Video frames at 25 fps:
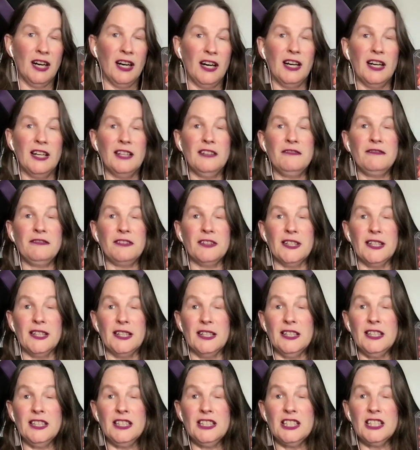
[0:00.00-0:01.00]

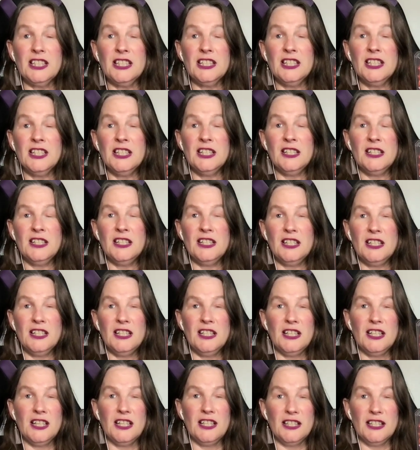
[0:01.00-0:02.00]
conflict
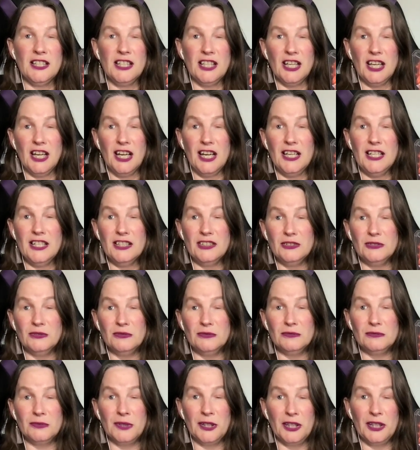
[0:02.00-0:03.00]
that I don't
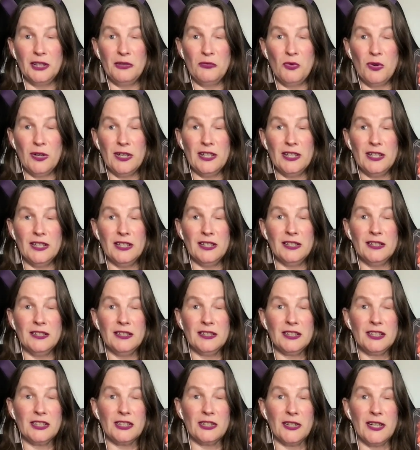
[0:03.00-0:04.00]
really want to
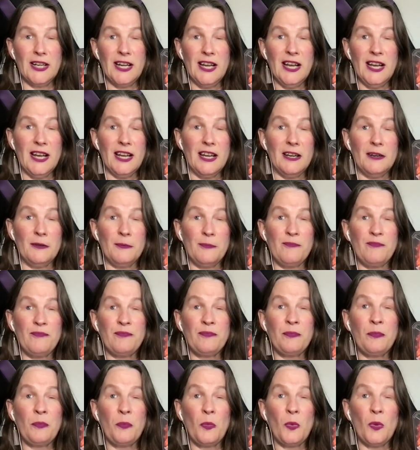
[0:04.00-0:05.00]
create,
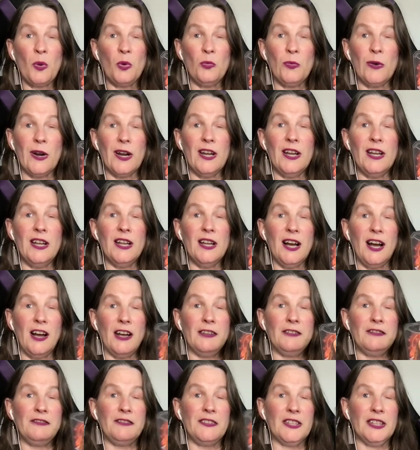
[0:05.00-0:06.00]
right?
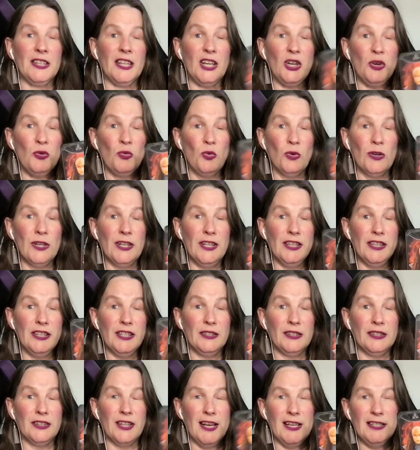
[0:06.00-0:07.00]
I feel like one of
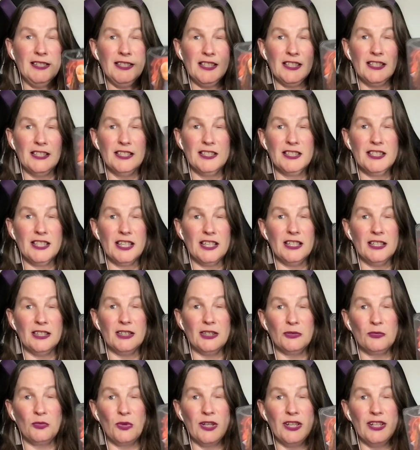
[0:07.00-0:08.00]
the lessons
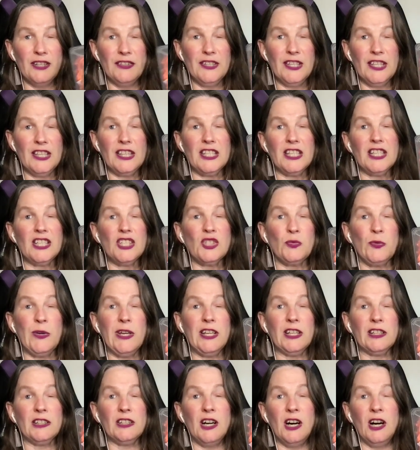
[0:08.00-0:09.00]
or one of the things we
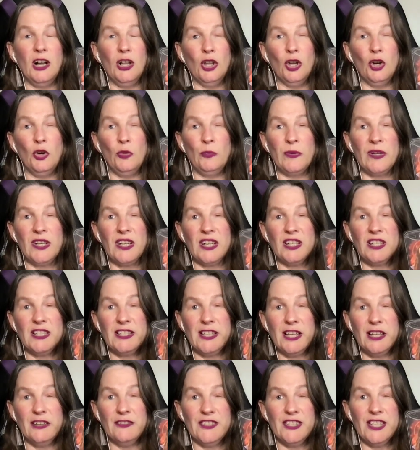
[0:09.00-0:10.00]
can all open
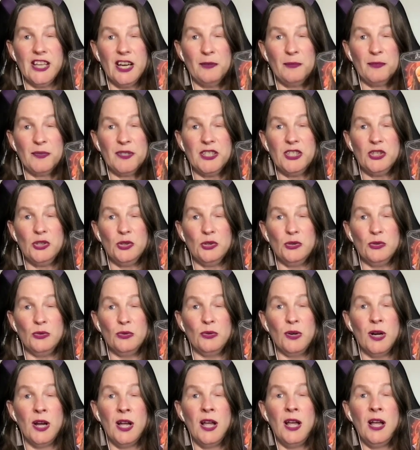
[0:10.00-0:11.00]
ourselves up
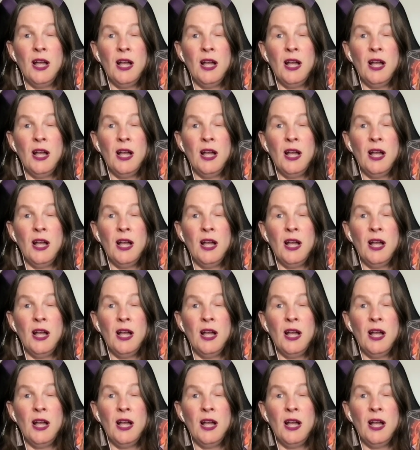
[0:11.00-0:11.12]
to